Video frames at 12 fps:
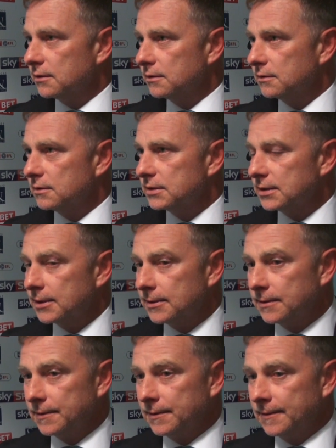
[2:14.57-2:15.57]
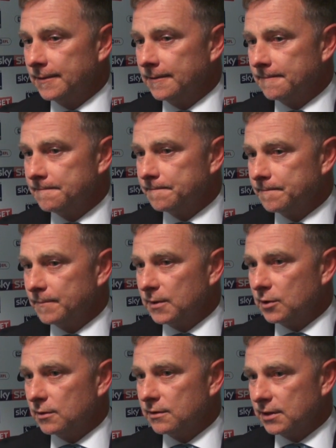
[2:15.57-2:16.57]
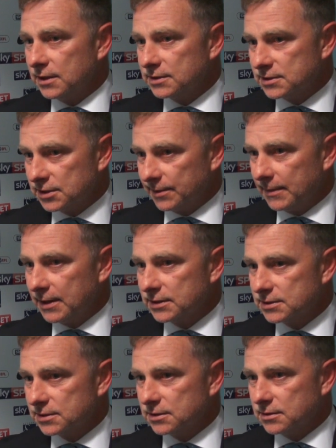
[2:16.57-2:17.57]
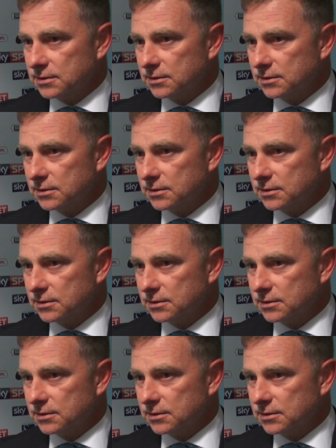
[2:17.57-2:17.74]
And you know, I think his teammates